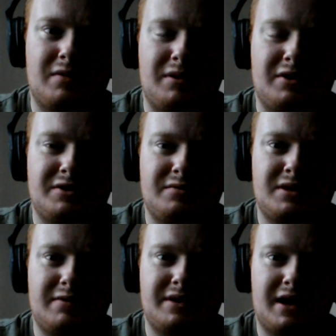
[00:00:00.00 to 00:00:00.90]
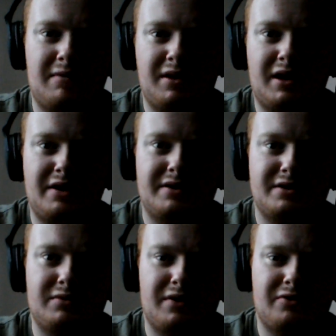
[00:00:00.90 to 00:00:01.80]
Because sometimes there can be
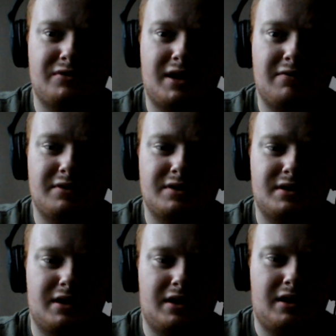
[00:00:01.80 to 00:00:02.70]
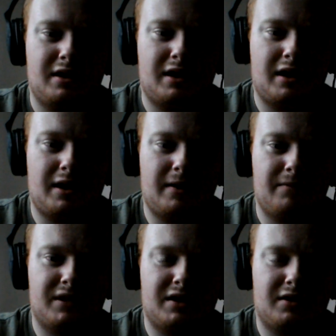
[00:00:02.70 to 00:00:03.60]
cases where the drivers
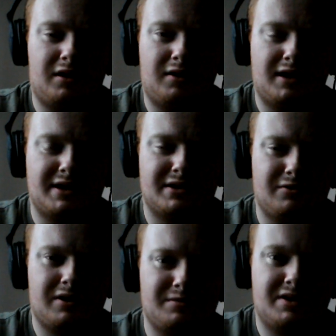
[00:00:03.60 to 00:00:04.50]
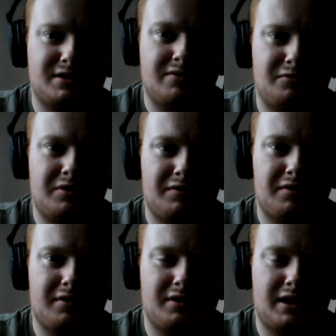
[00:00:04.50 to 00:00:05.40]
can't get to grips with
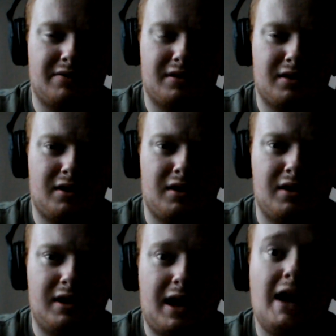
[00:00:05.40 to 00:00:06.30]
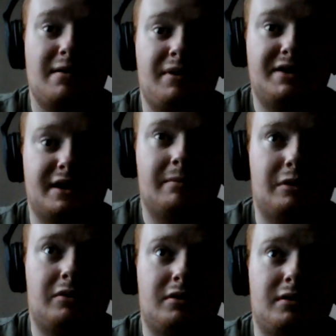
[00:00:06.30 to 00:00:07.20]
like the car, and it makes them
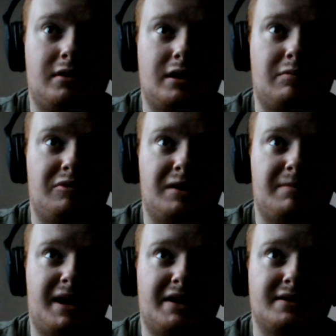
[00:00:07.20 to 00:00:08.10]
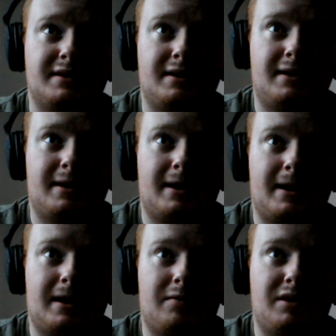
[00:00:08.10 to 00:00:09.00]
look, you know, pretty bad.
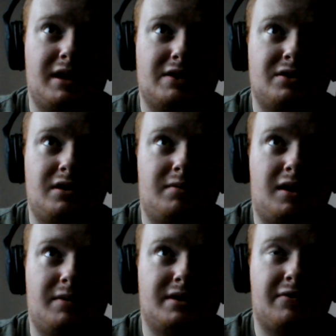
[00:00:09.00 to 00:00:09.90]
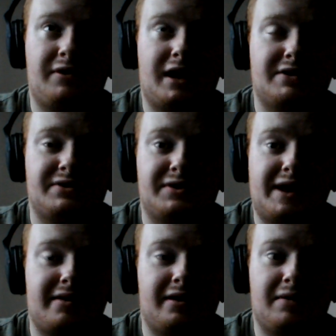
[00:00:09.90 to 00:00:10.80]
But yeah, Jolyon Palmer definitely hasn't done
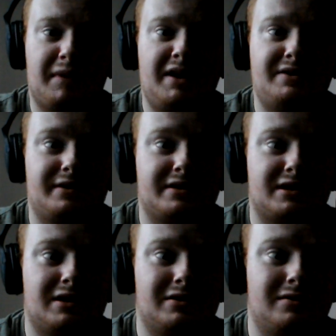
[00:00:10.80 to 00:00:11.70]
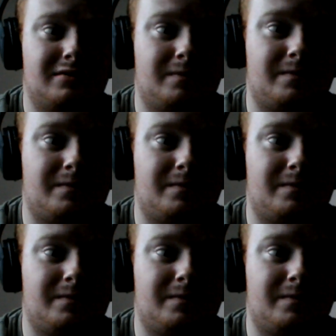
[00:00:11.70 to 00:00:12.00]
anything amazing this season.